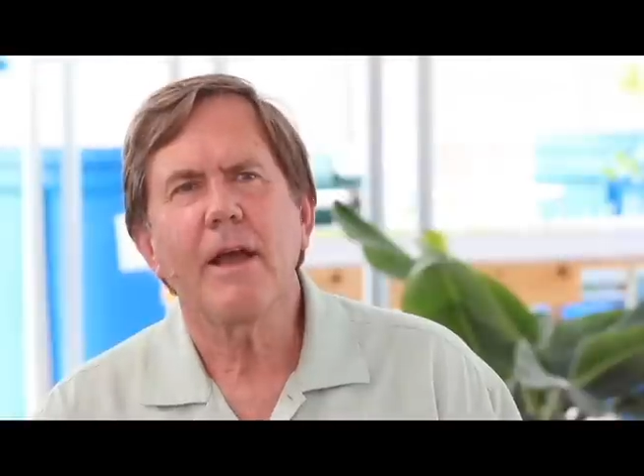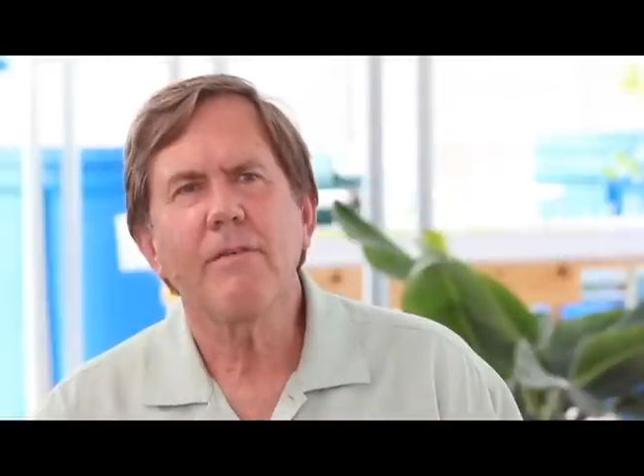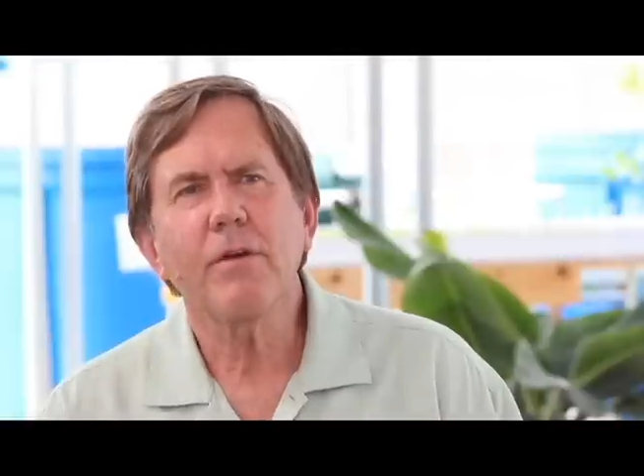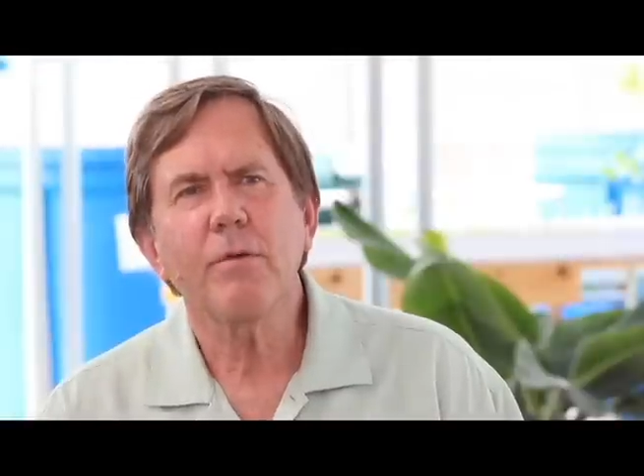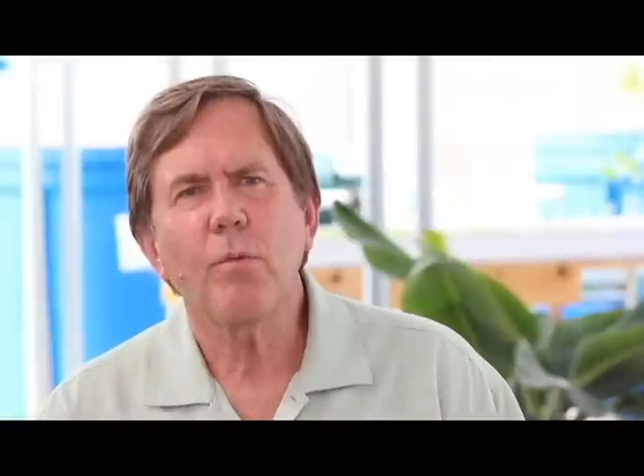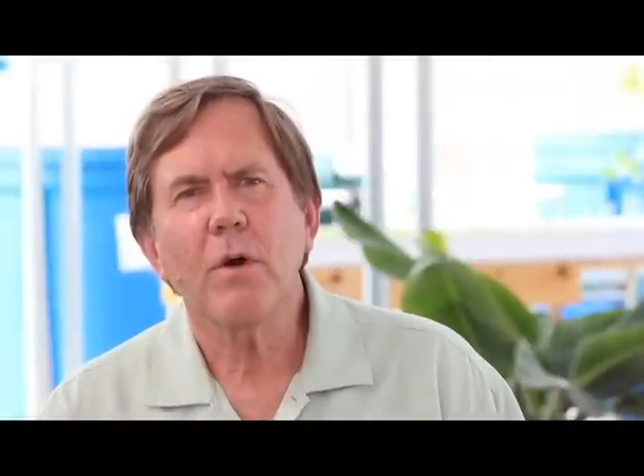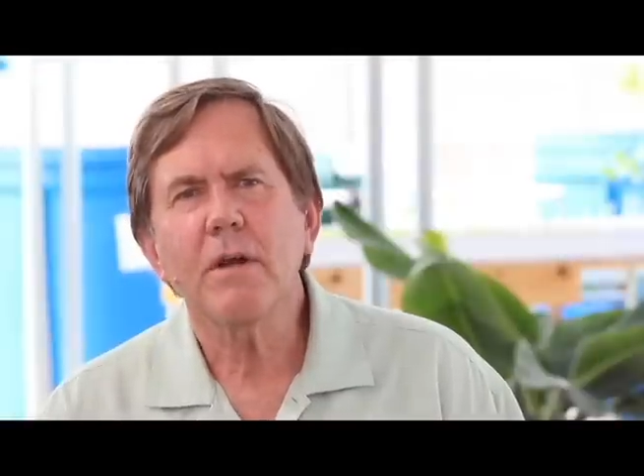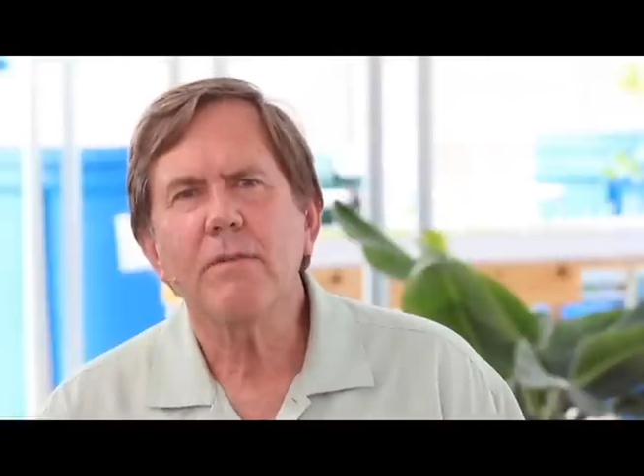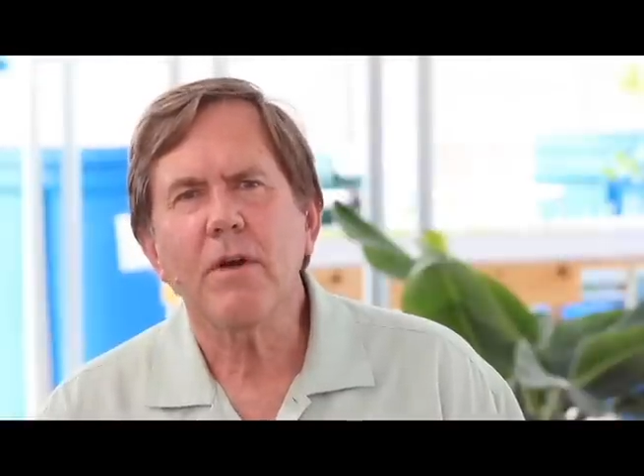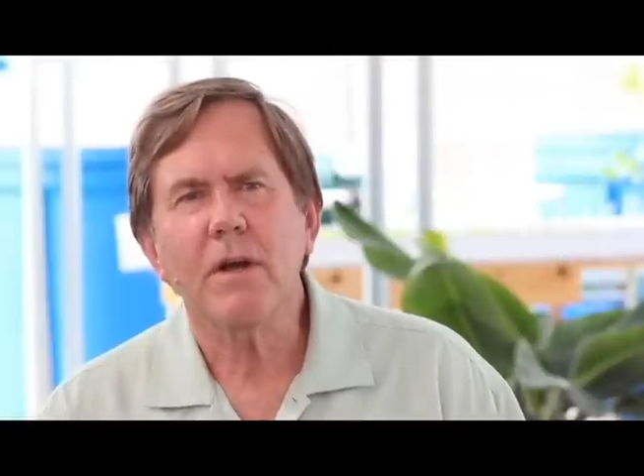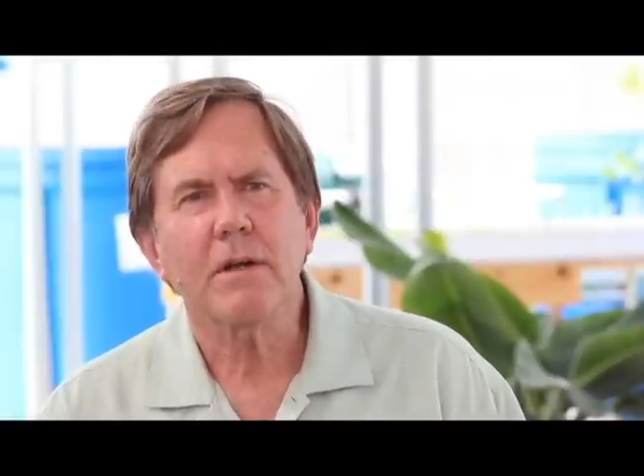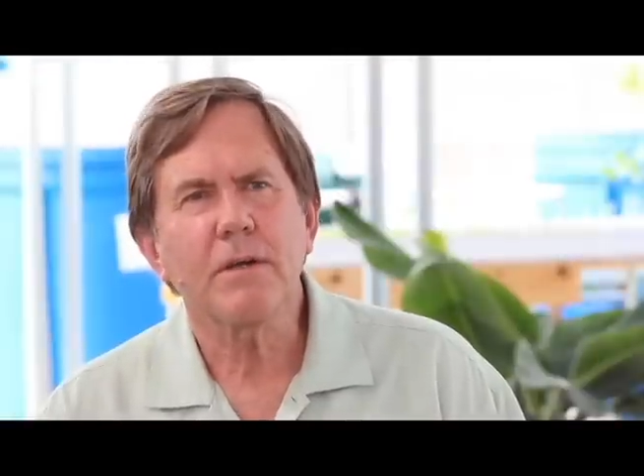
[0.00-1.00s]
every one
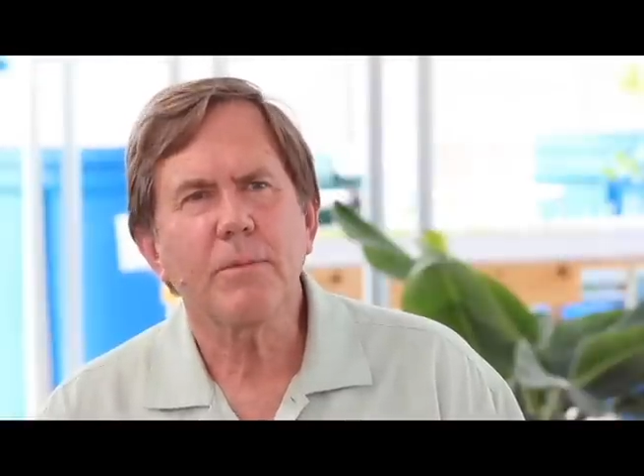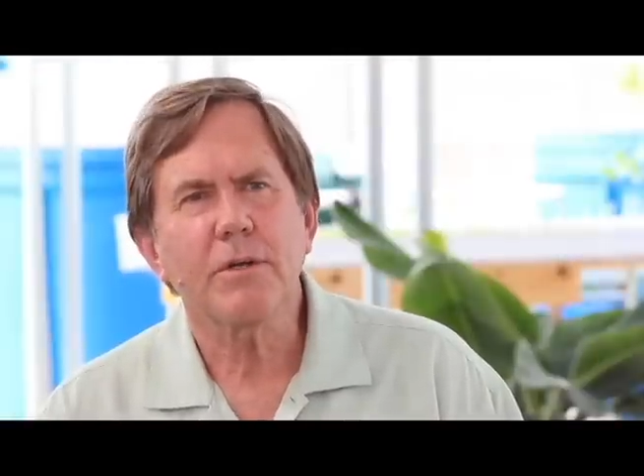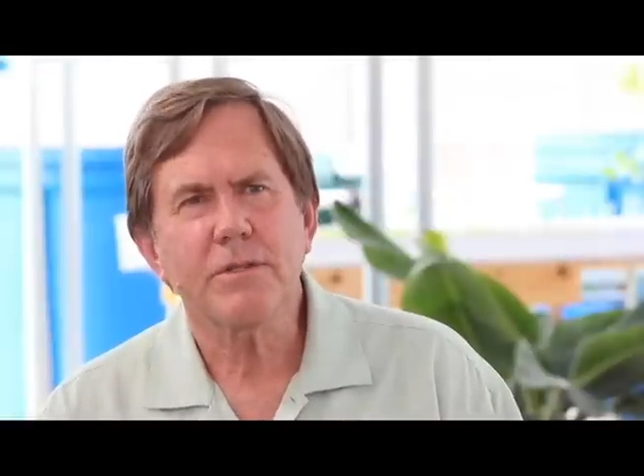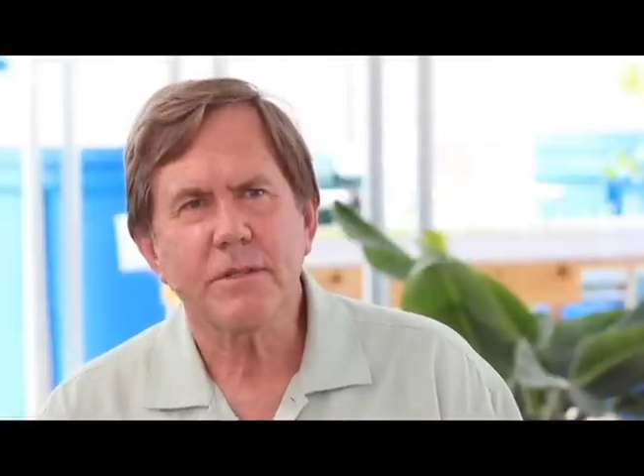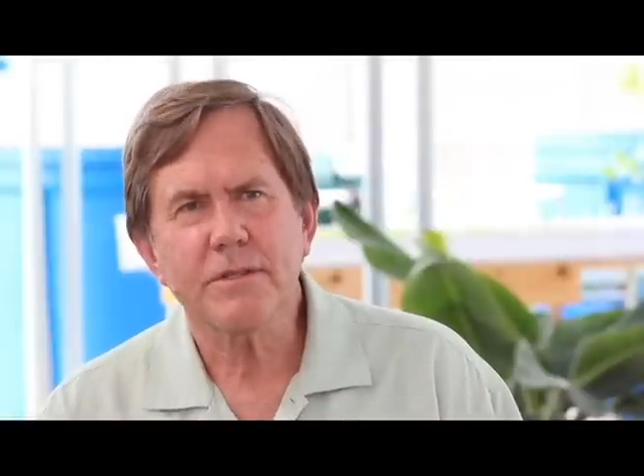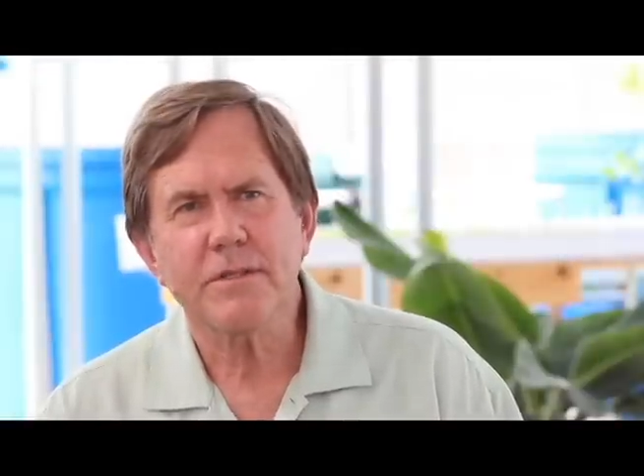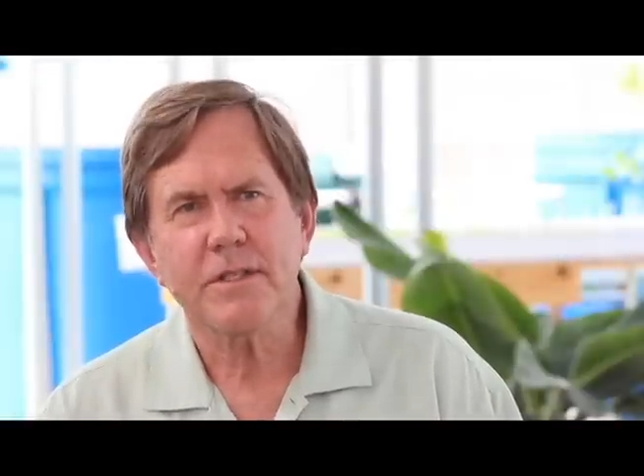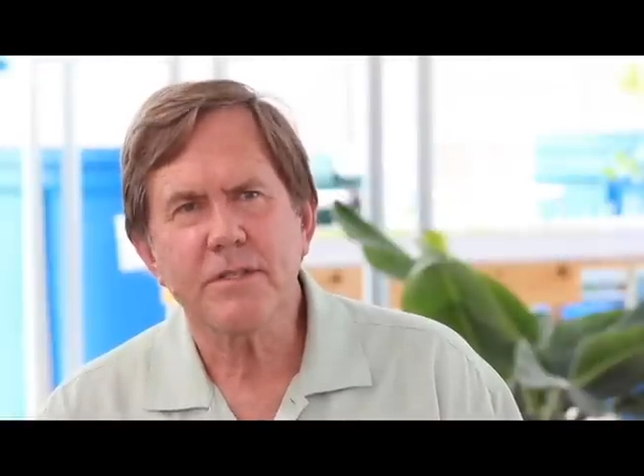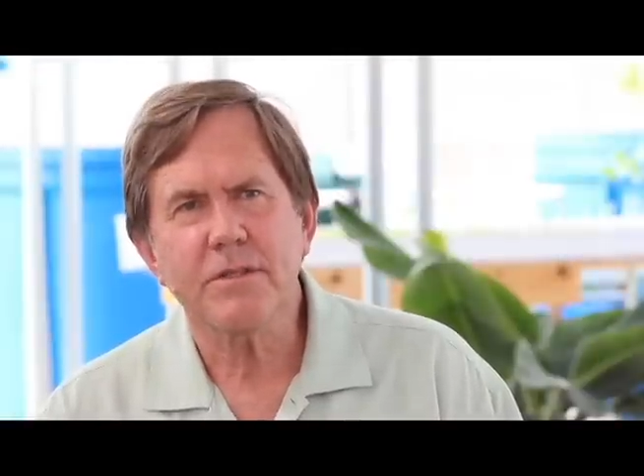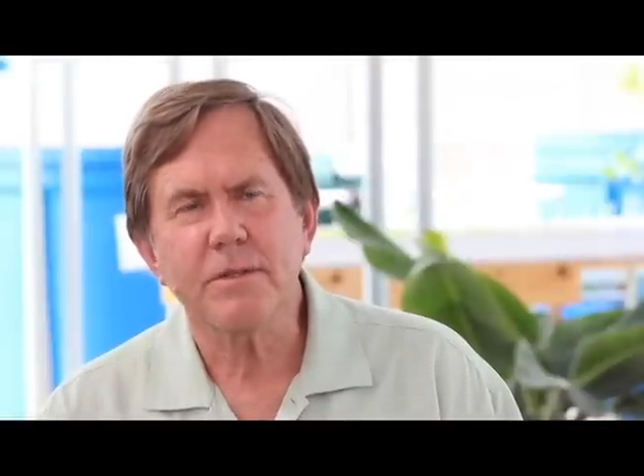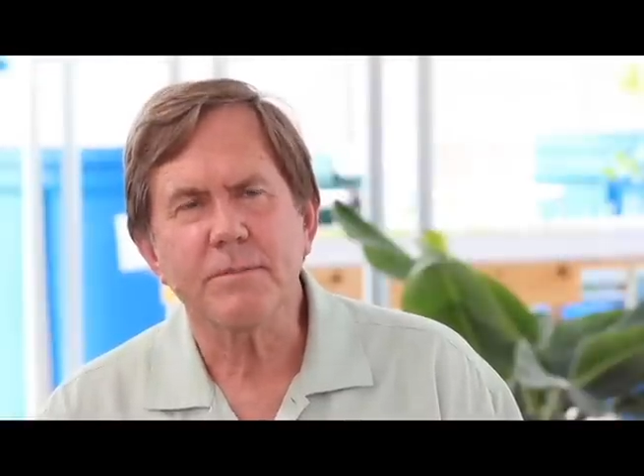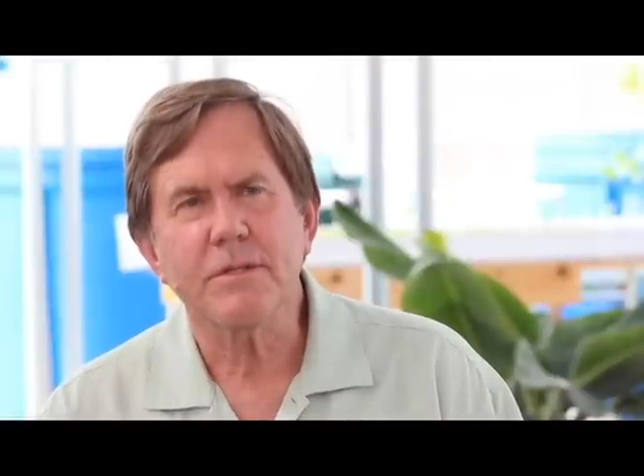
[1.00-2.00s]
of our commercial
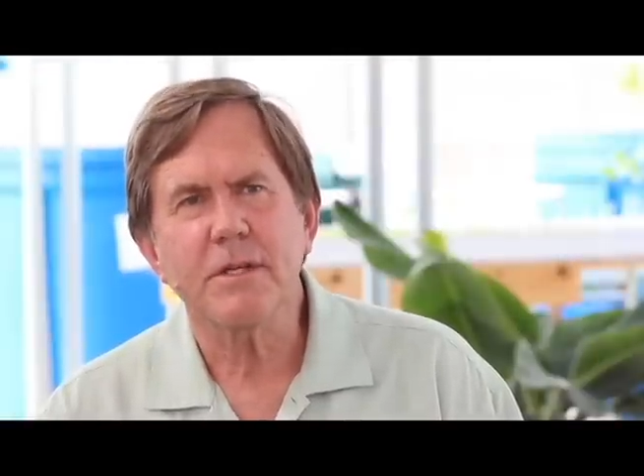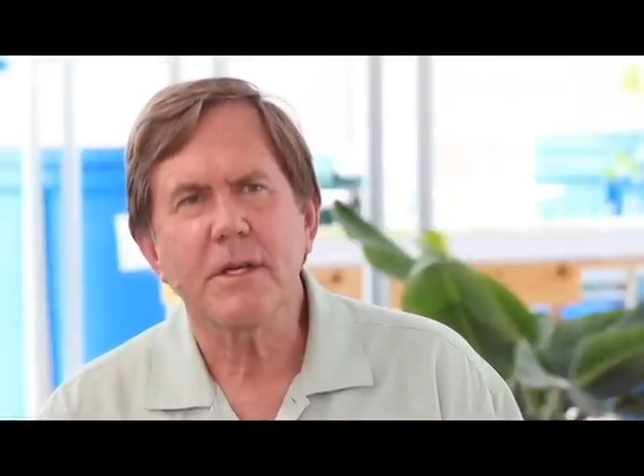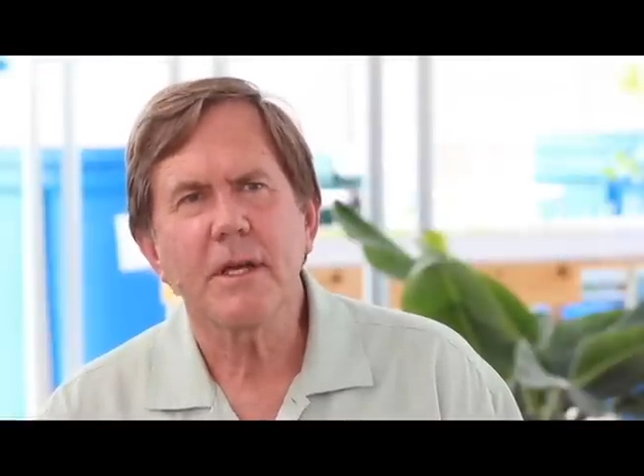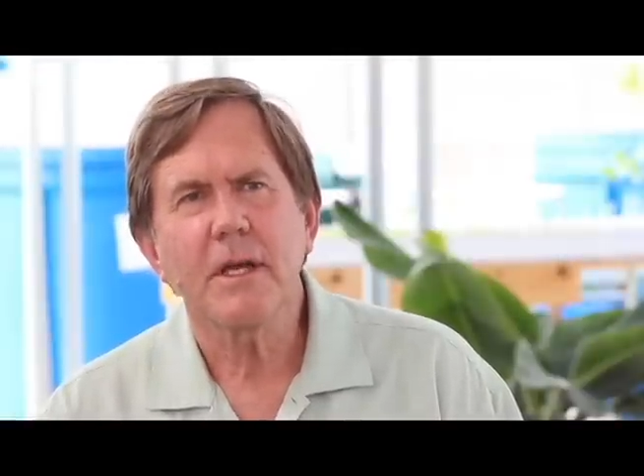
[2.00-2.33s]
systems.